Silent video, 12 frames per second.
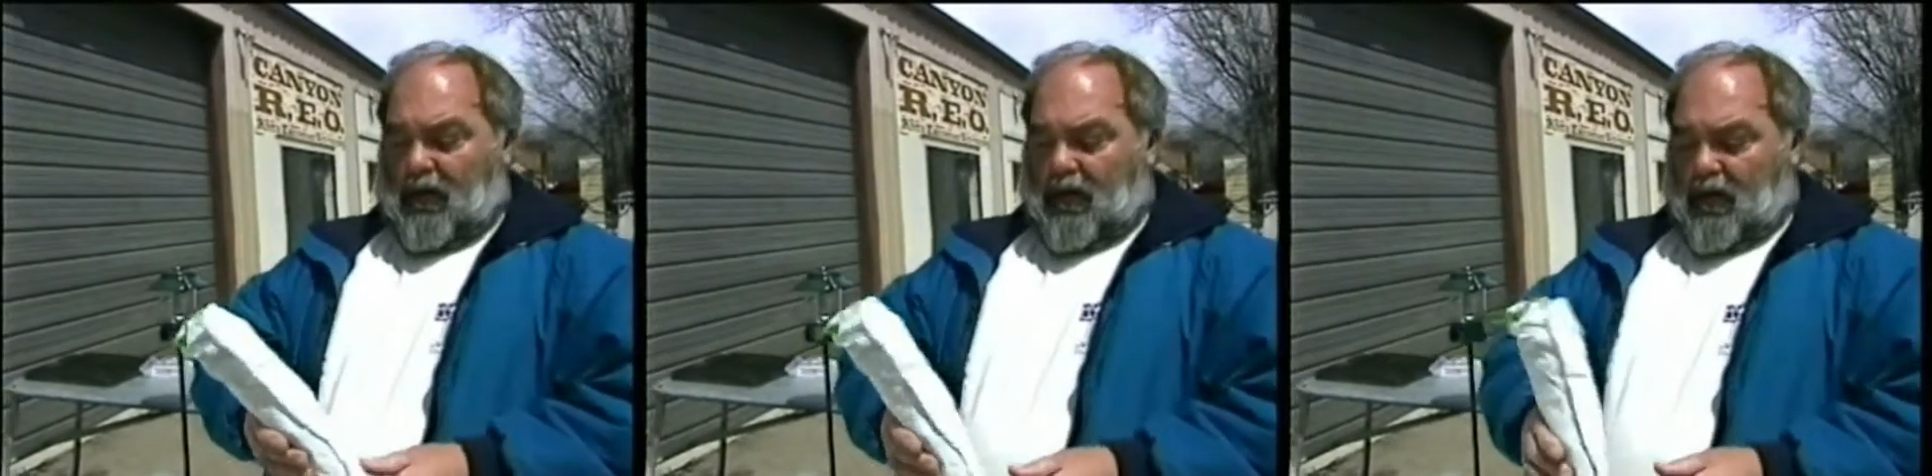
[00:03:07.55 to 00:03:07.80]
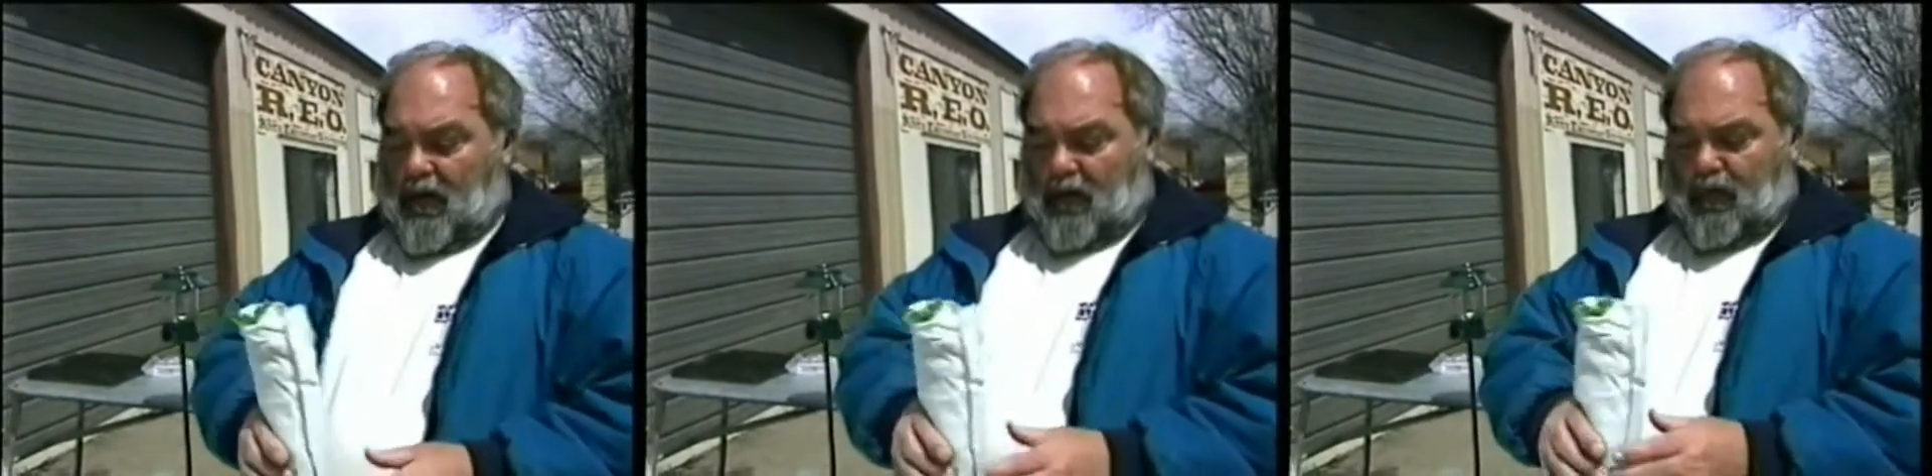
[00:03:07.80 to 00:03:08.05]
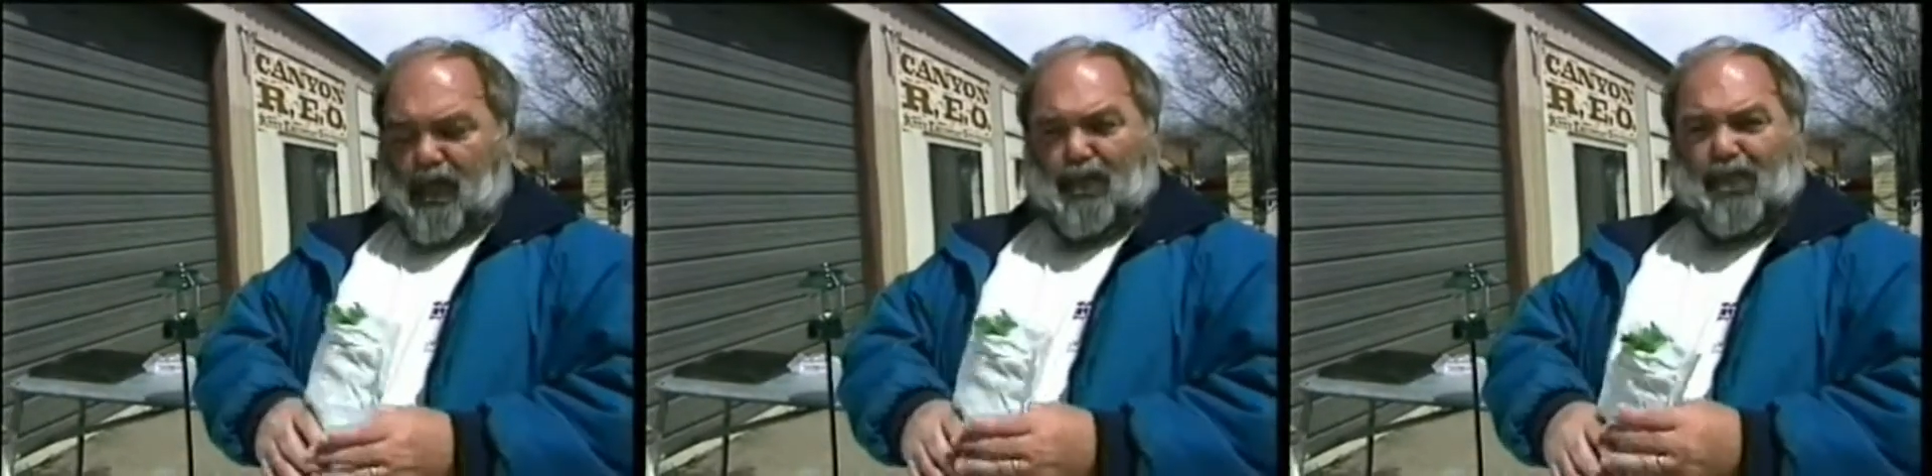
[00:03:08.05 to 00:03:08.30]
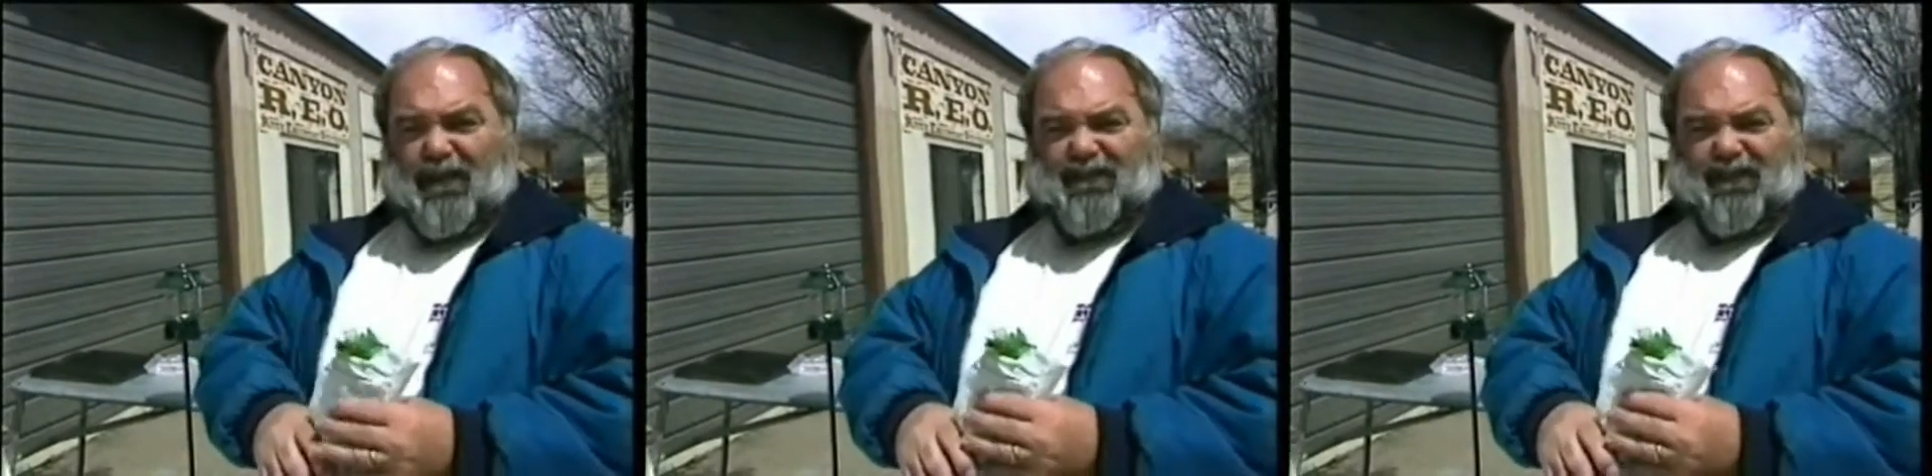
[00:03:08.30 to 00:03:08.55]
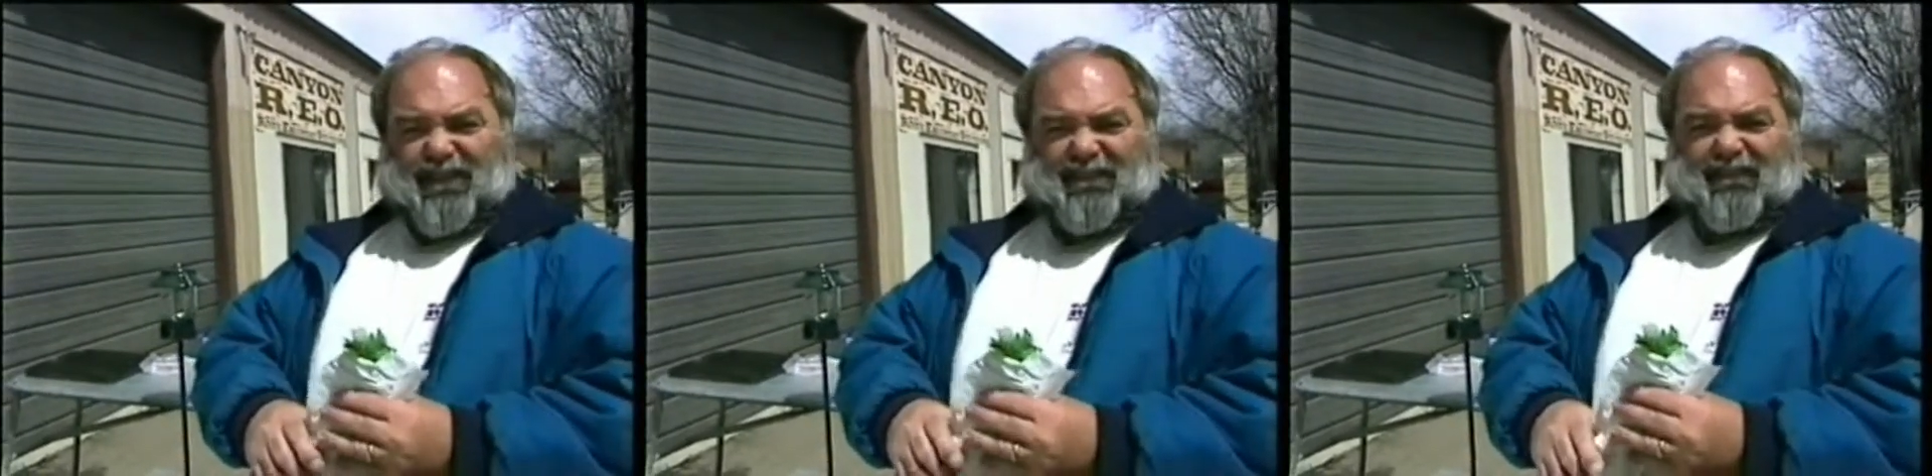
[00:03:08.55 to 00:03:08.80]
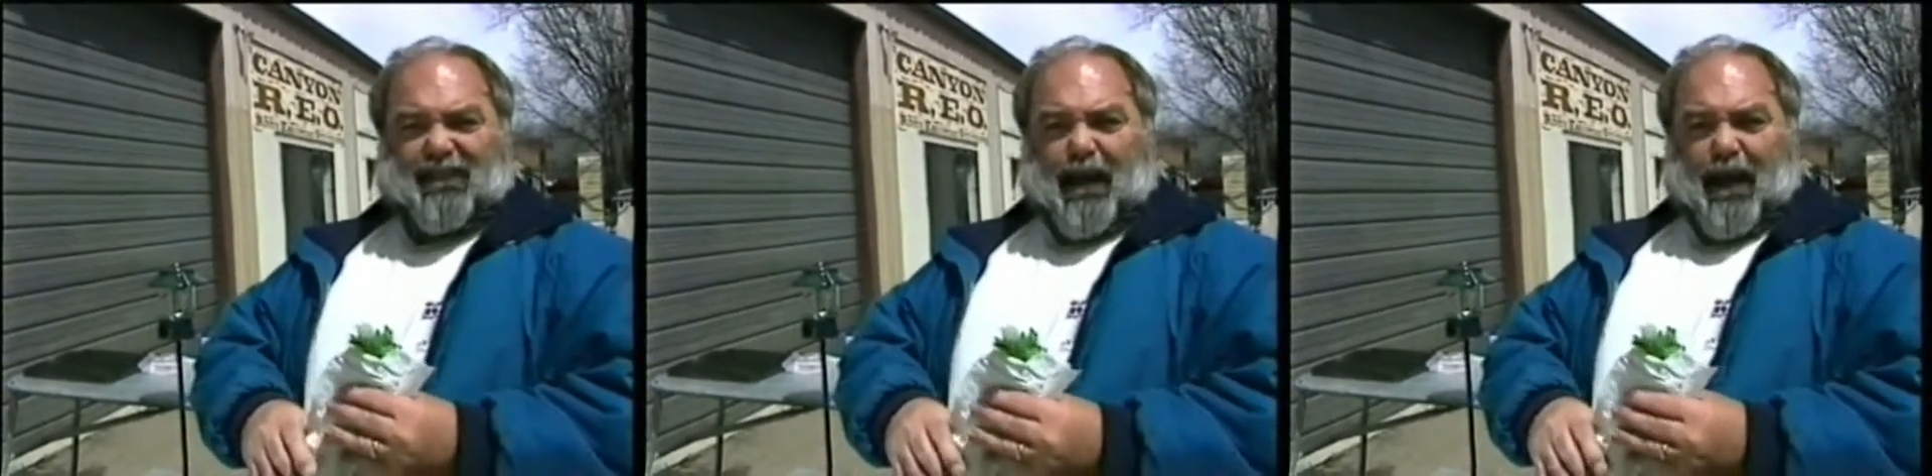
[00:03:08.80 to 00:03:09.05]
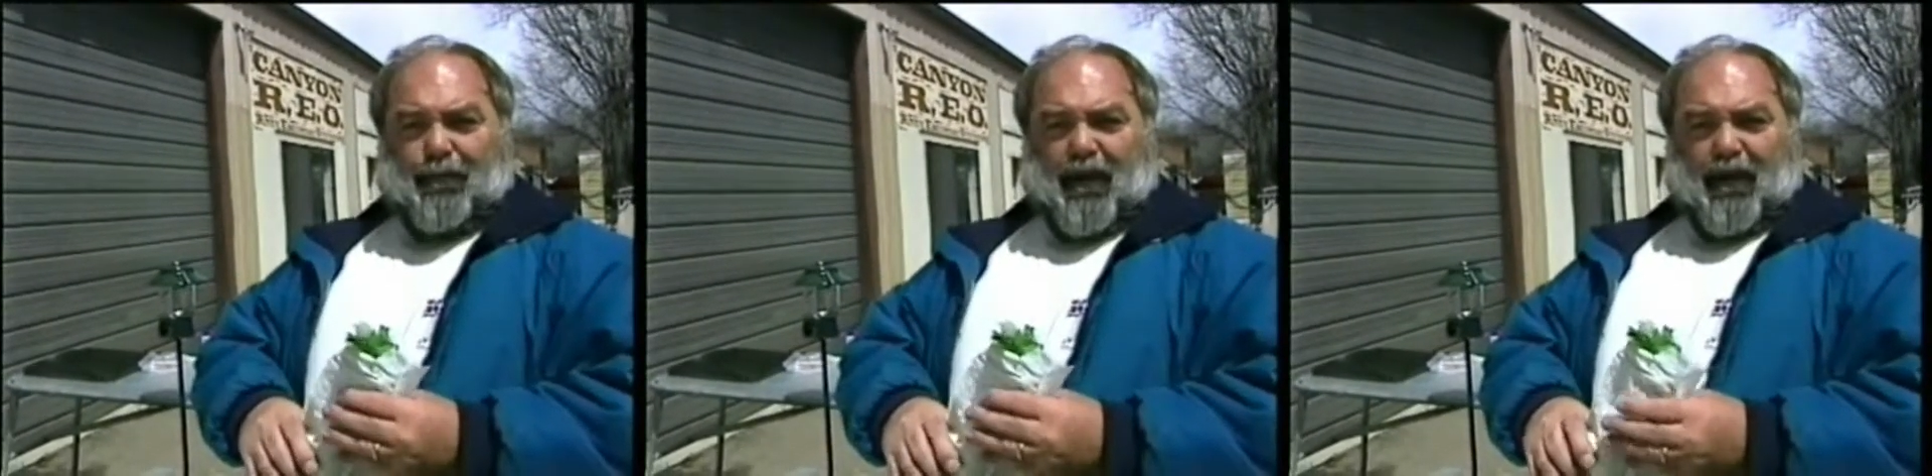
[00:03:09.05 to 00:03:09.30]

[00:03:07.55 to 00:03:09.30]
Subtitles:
real mushy and slimy